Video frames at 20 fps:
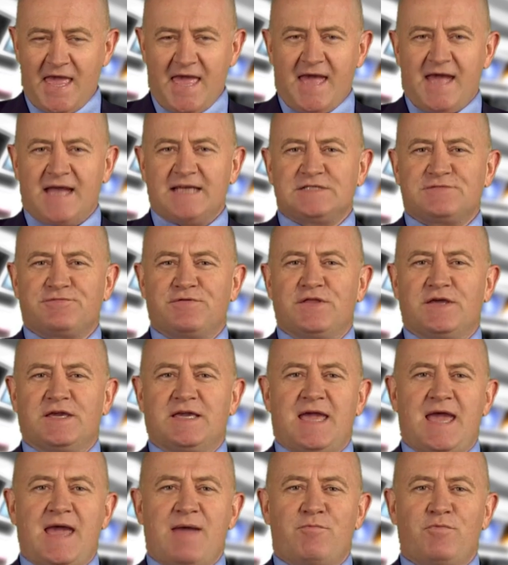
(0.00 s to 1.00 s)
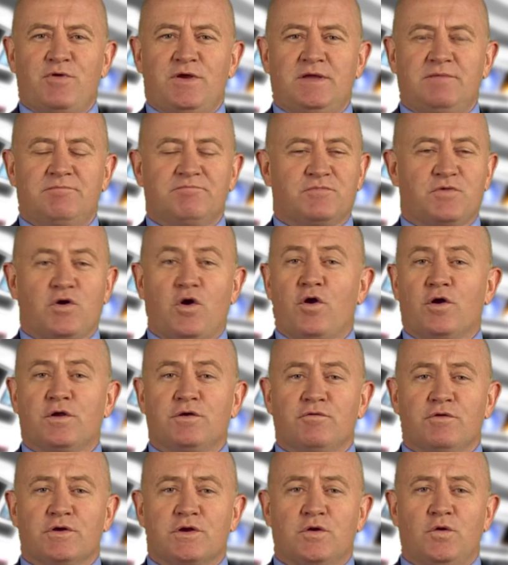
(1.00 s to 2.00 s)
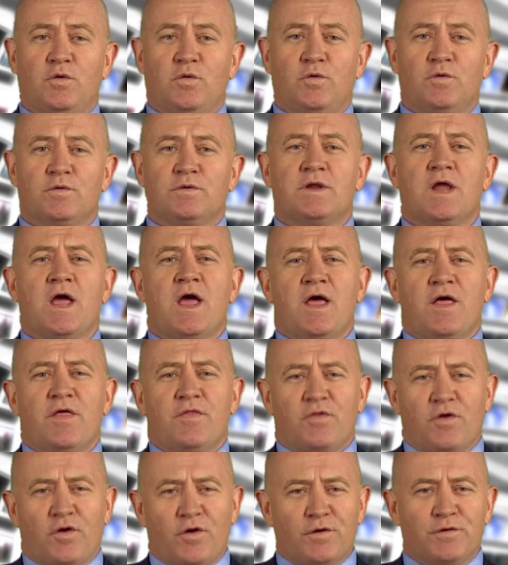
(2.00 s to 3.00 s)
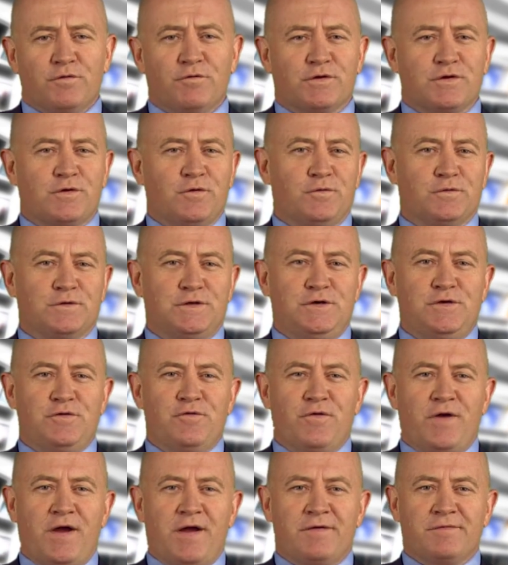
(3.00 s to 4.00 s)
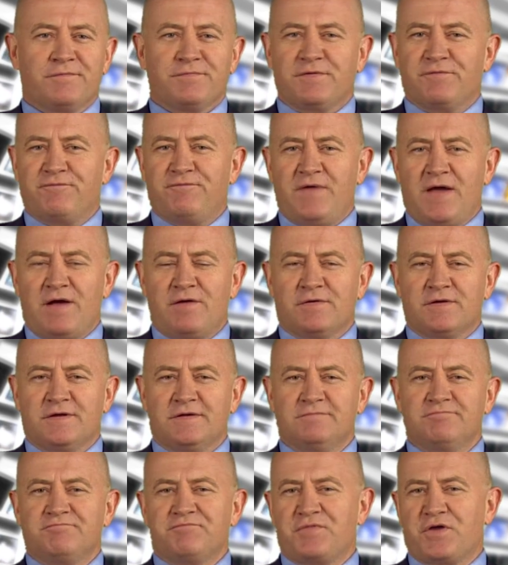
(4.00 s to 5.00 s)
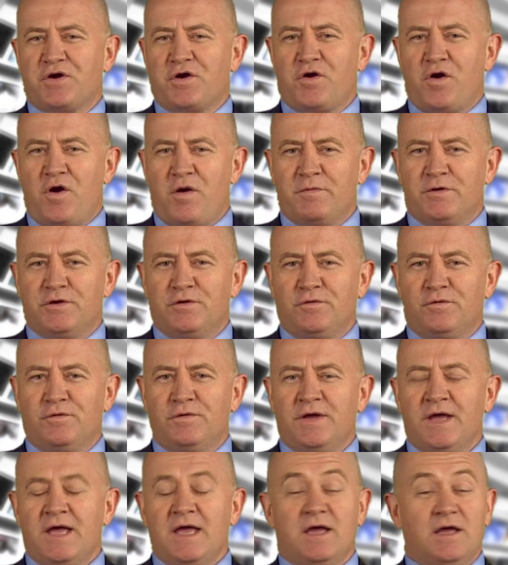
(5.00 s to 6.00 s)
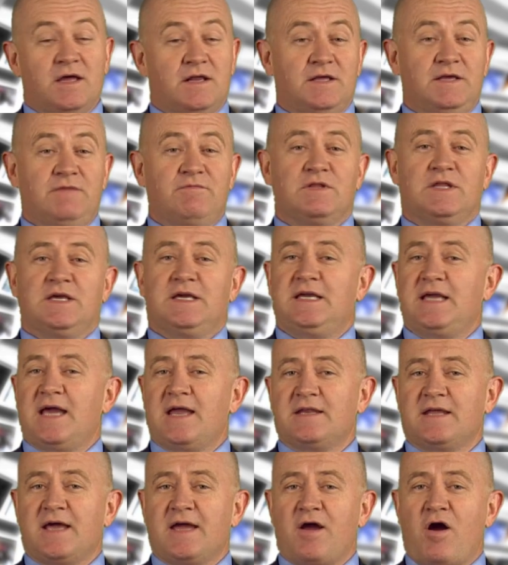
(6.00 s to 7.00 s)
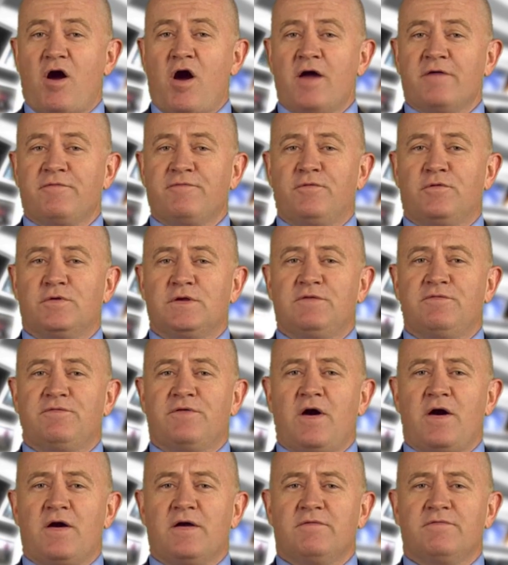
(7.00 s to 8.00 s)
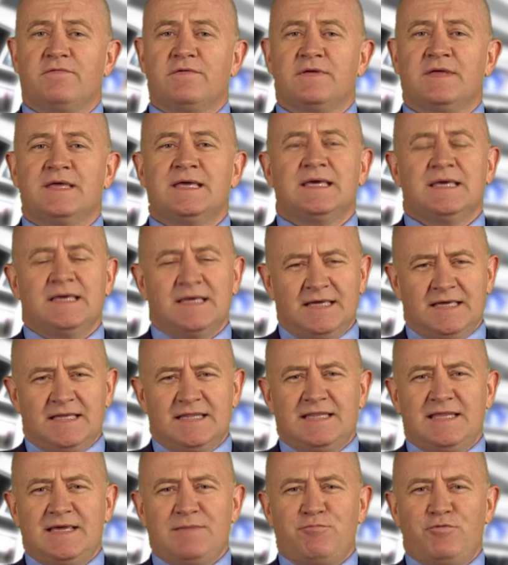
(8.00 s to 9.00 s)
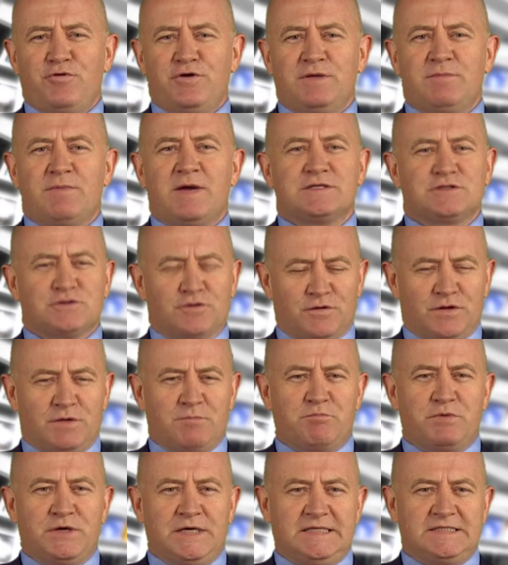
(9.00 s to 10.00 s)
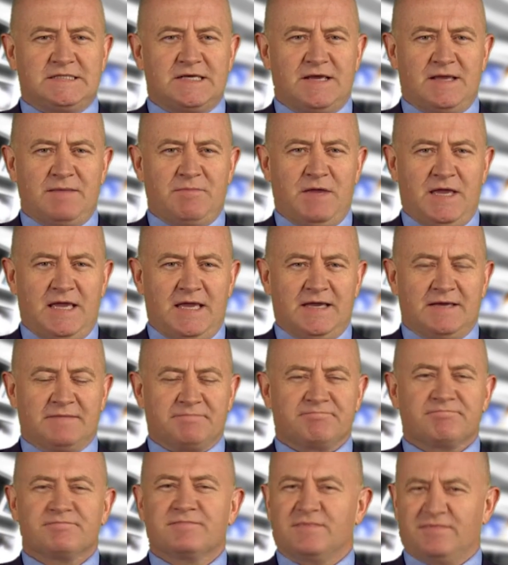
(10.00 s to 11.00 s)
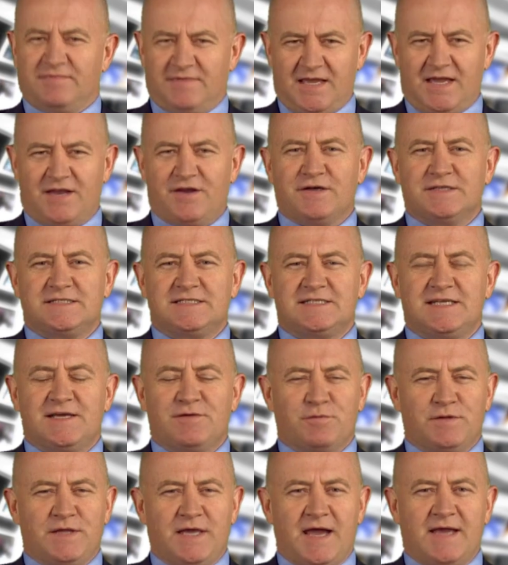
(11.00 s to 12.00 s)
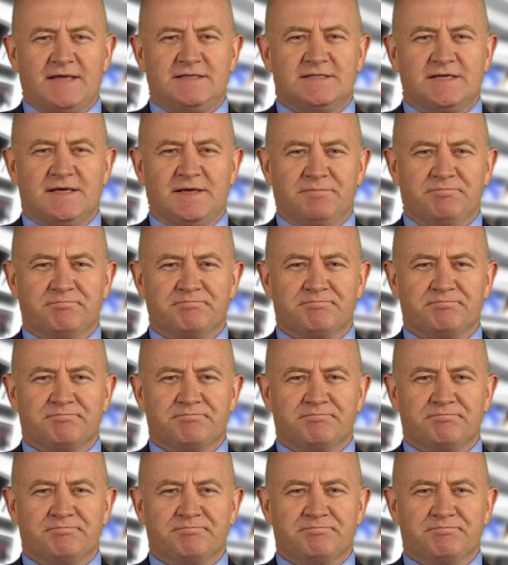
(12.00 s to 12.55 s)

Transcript: As for the Camry, the Honda Accord Euro, the Falcon, the Commodore, and even the Hyundai i45, they're pretty much on the B team here, and I'd stick with the A team.